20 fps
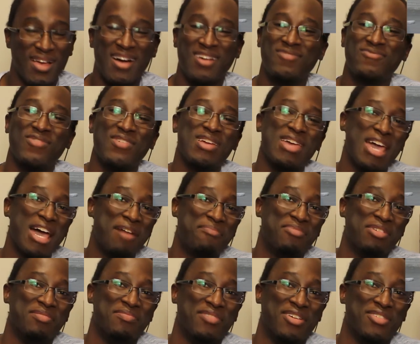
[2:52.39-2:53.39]
I was very
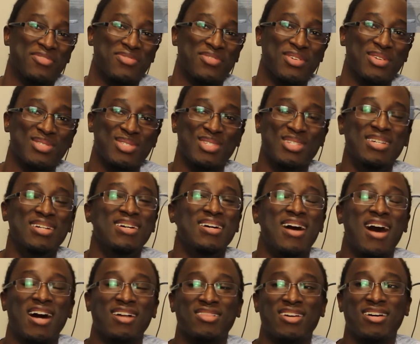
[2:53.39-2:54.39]
happy about this, and
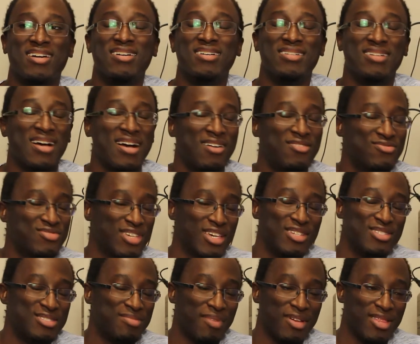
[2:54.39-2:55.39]
I'll get
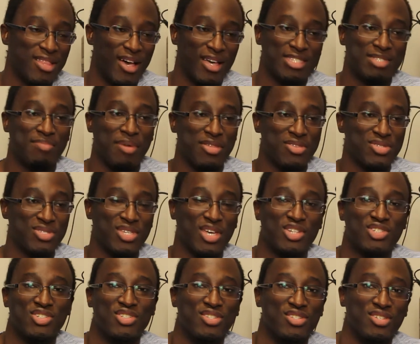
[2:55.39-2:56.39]
into my likes about this
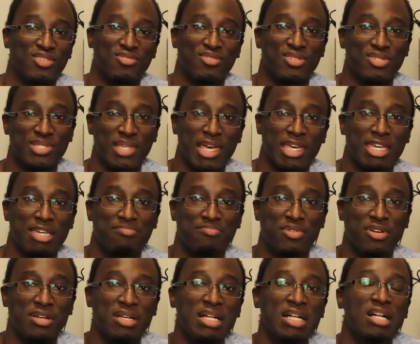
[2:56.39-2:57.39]
section here in a second,
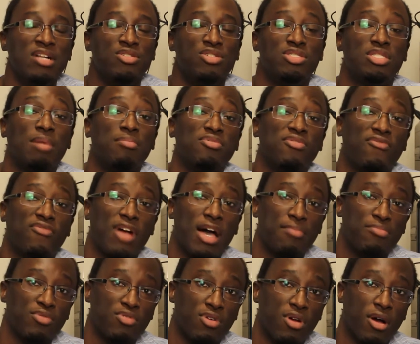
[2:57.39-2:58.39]
but she summons
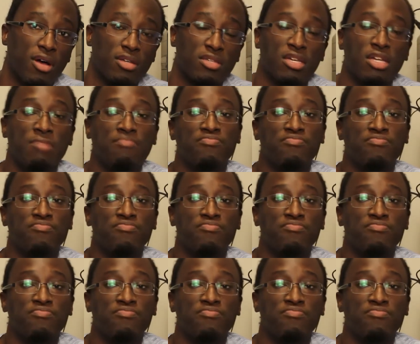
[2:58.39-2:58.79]
Flapnarok,